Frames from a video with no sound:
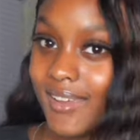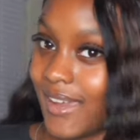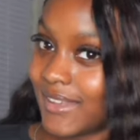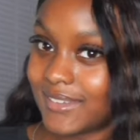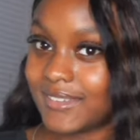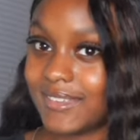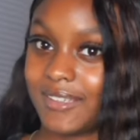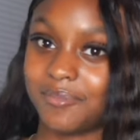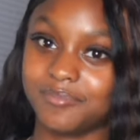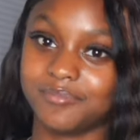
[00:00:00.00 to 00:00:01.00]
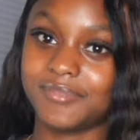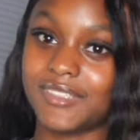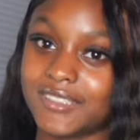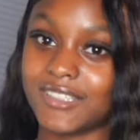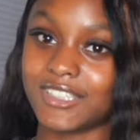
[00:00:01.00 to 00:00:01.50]
Yeah, this is it.
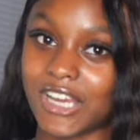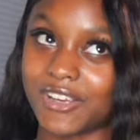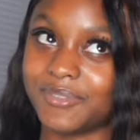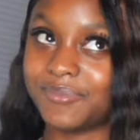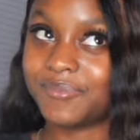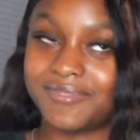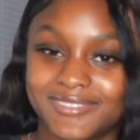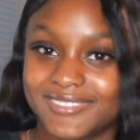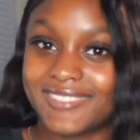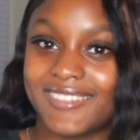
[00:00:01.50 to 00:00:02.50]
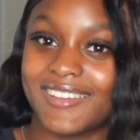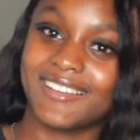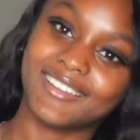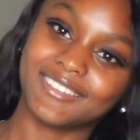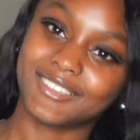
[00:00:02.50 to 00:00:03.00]
This is the shirt.
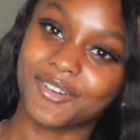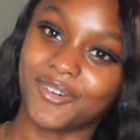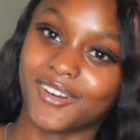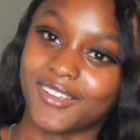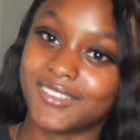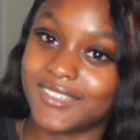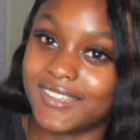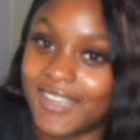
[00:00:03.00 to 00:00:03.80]
Let's just go on to the